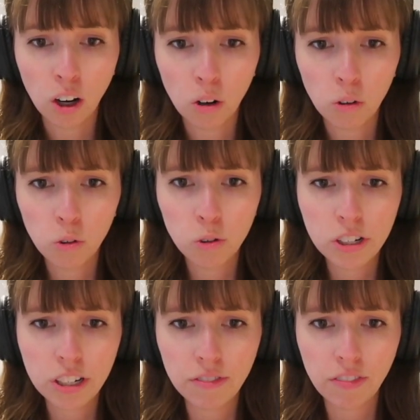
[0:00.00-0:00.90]
Oh,
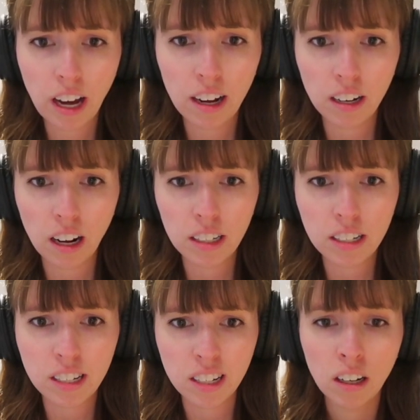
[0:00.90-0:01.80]
she found it!
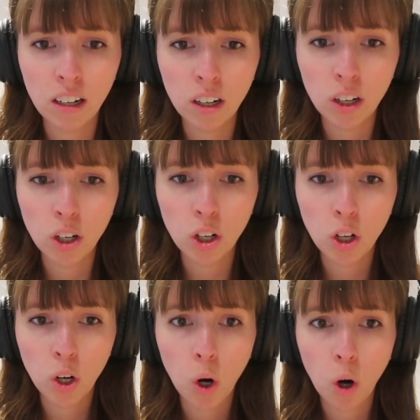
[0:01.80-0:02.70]

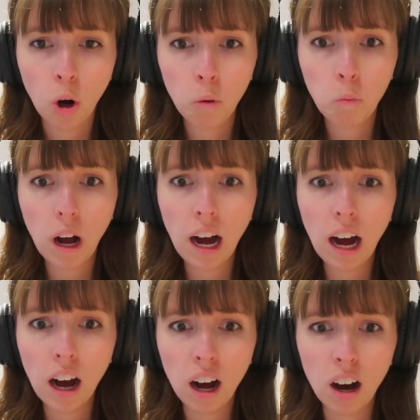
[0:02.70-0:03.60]
Oh
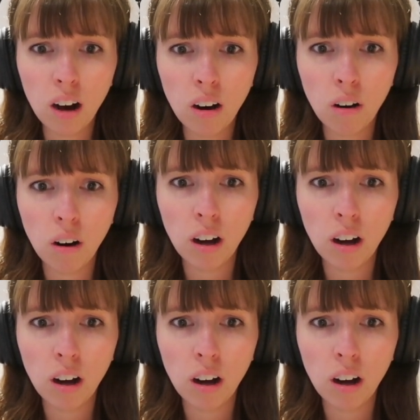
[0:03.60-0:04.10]
wow!